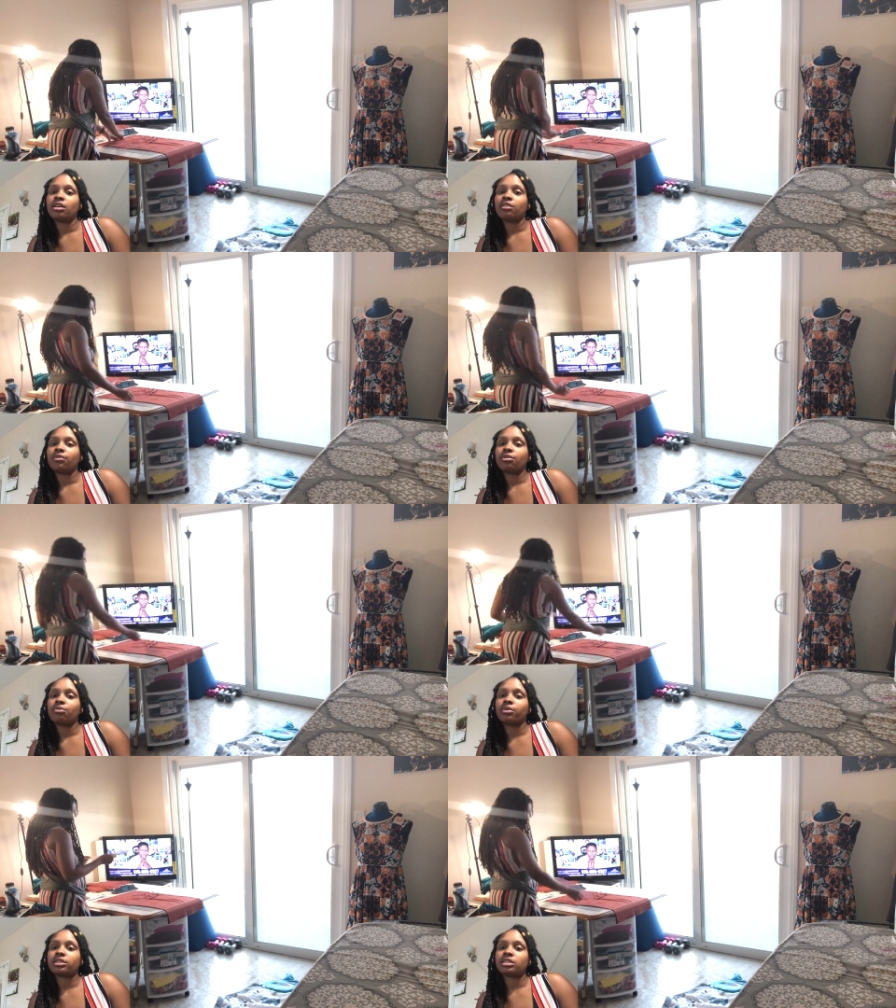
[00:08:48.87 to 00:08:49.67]
For the
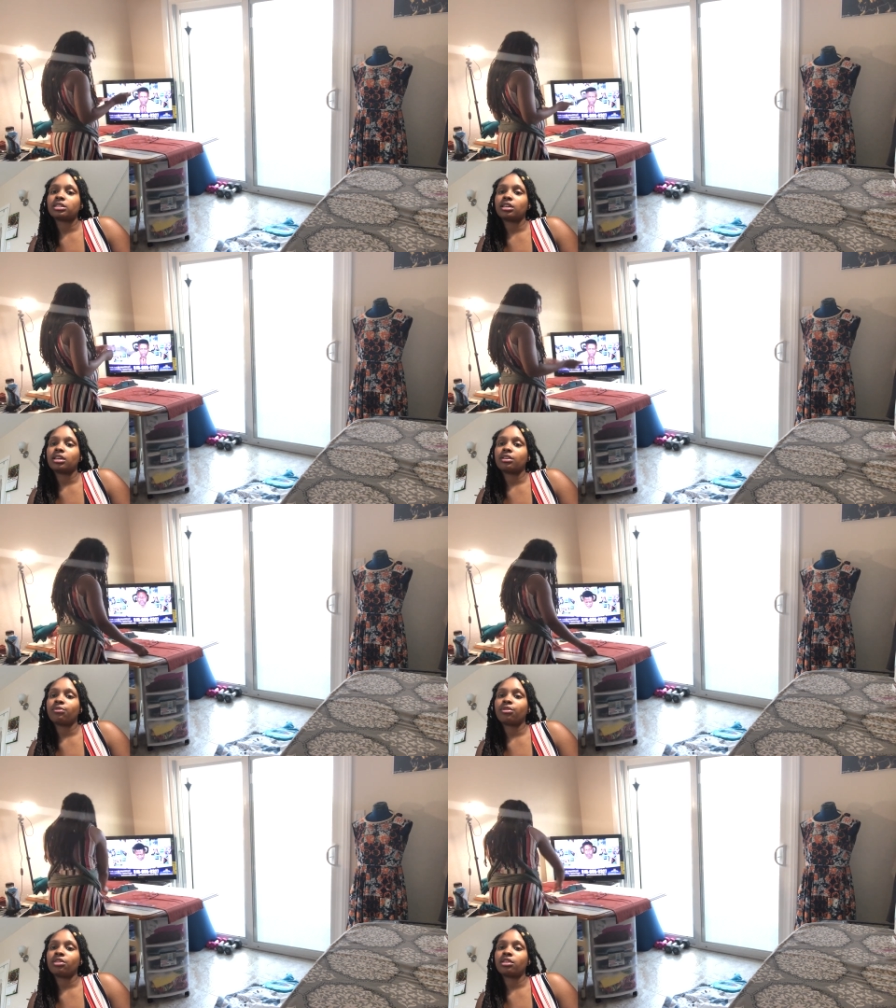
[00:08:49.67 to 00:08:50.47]
rest,
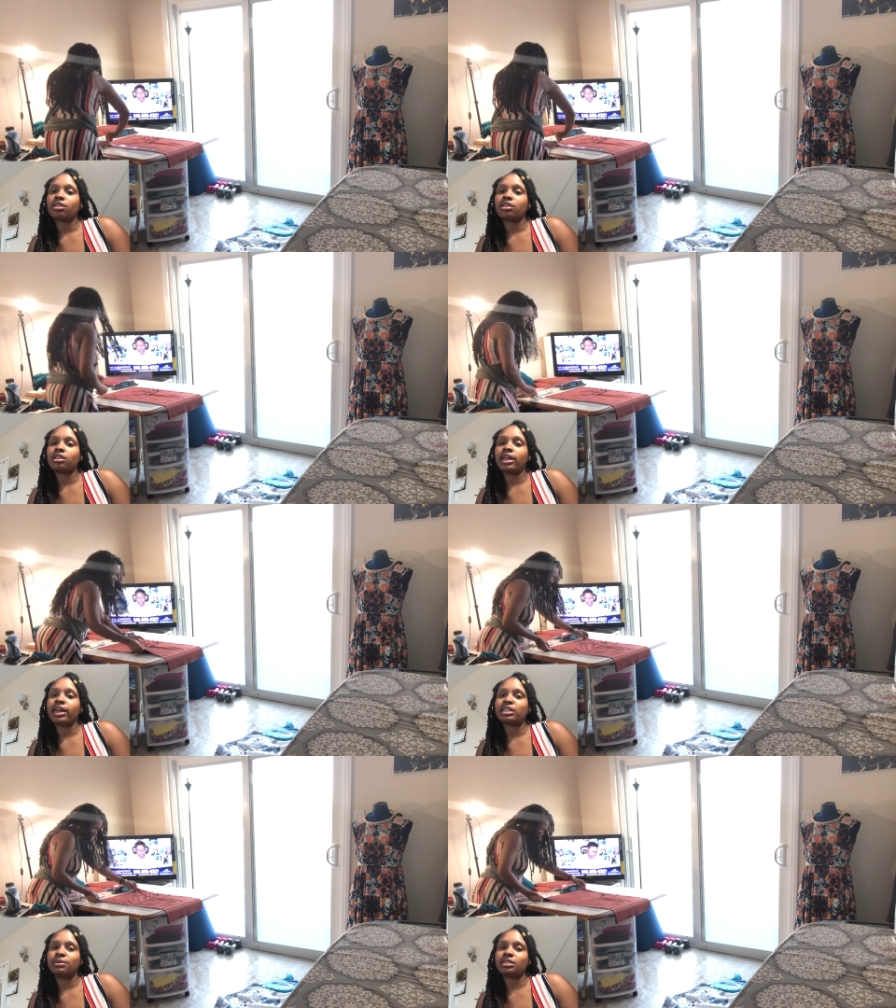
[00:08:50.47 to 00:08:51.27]
for the
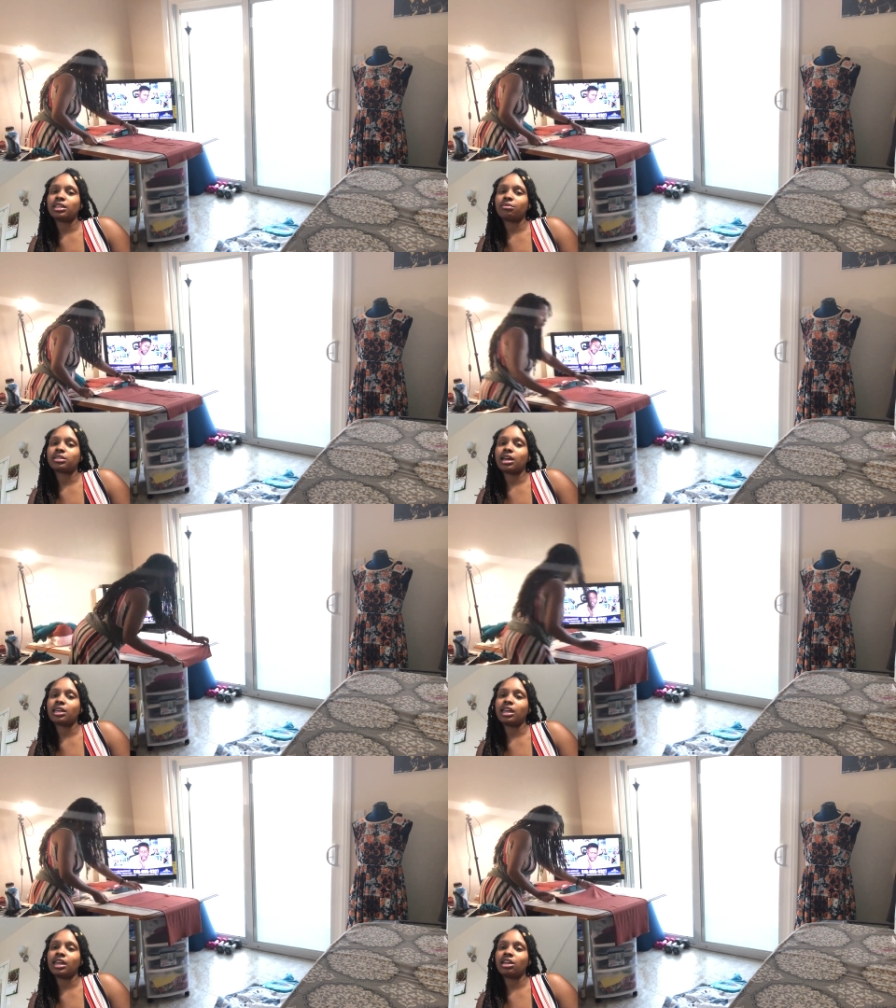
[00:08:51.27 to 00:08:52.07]
last piece that was kind
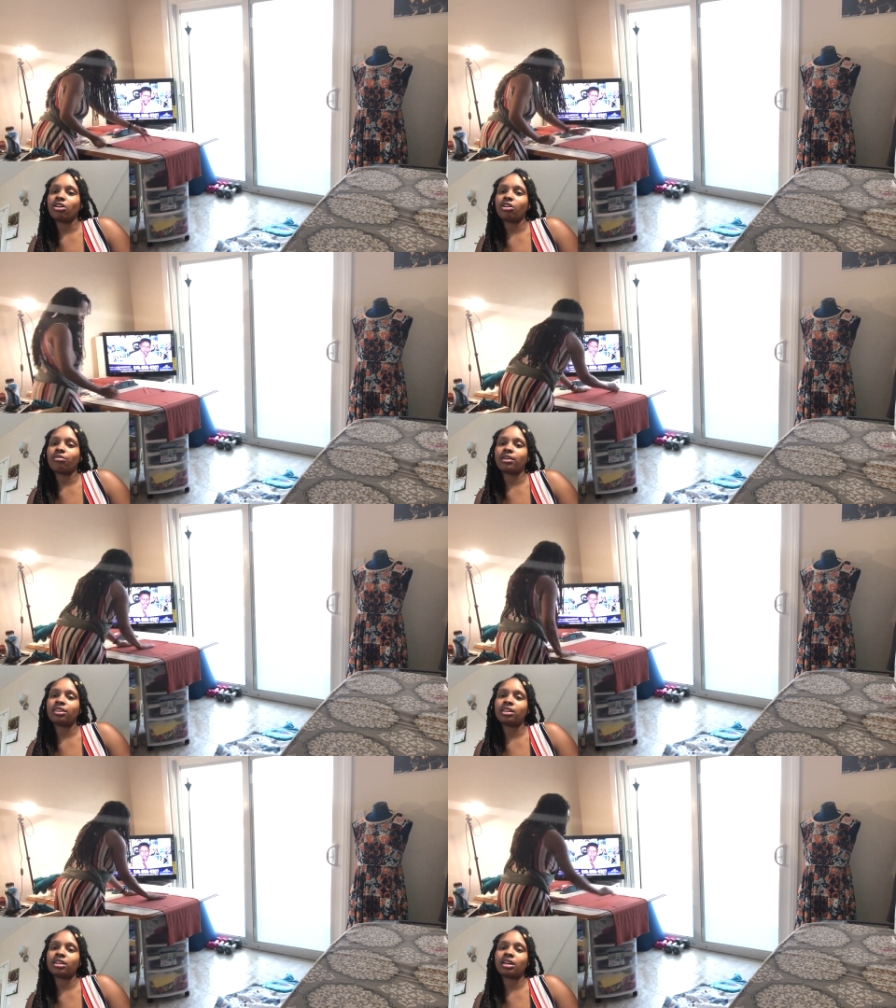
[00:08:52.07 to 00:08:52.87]
of hanging off, I
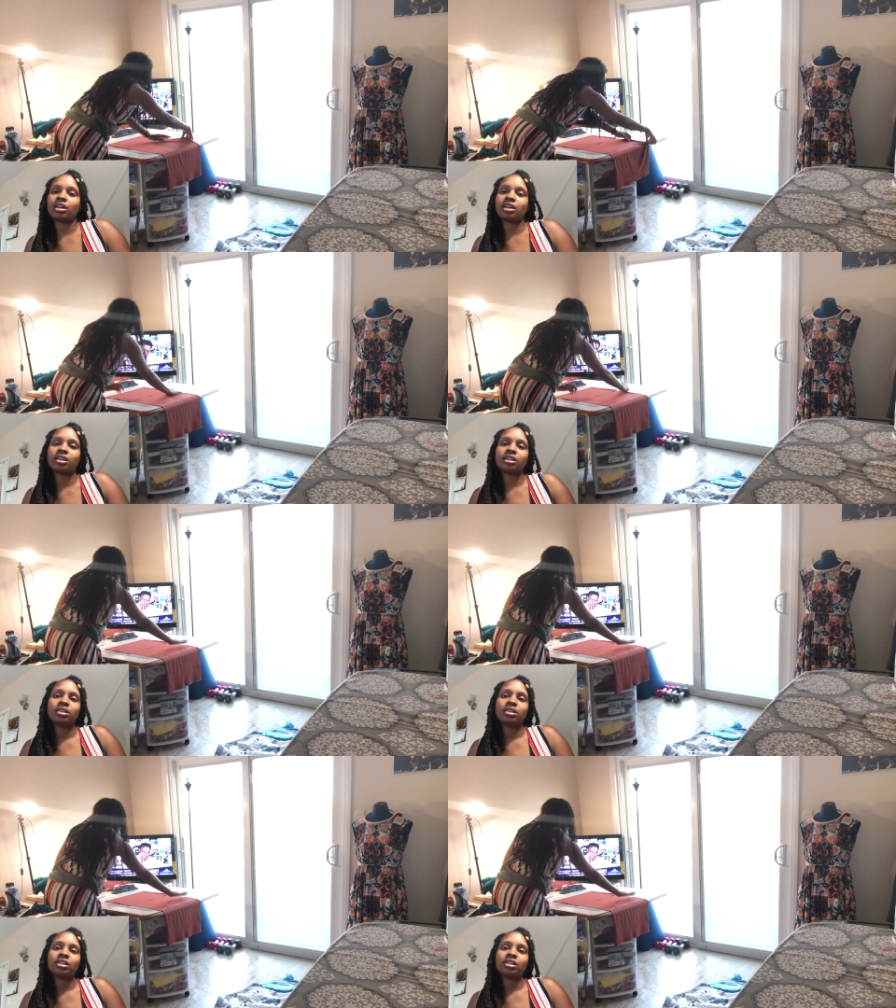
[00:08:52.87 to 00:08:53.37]
think the